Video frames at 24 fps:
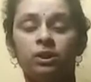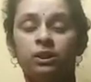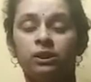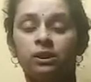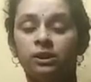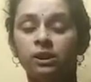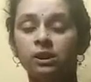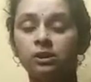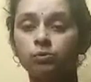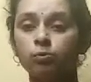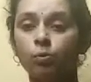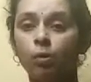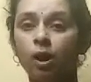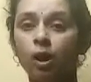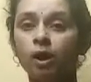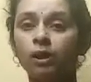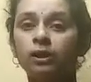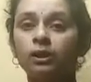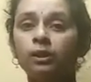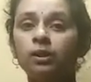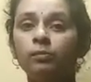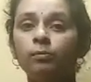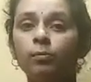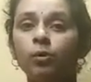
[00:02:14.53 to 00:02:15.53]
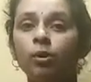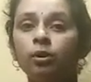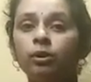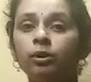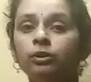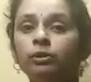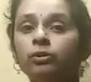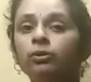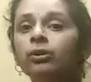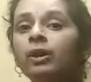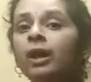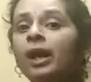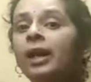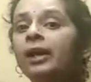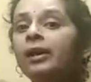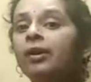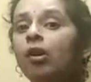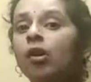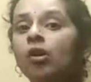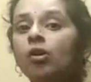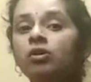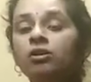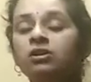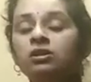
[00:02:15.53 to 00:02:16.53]
This water molecule and
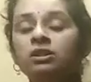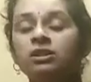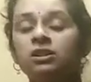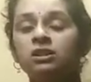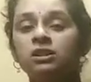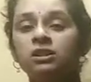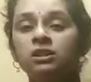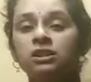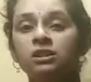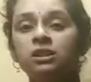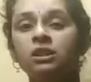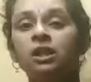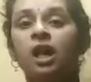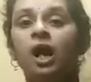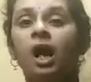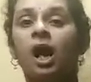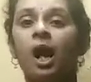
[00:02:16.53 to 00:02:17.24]
oxygen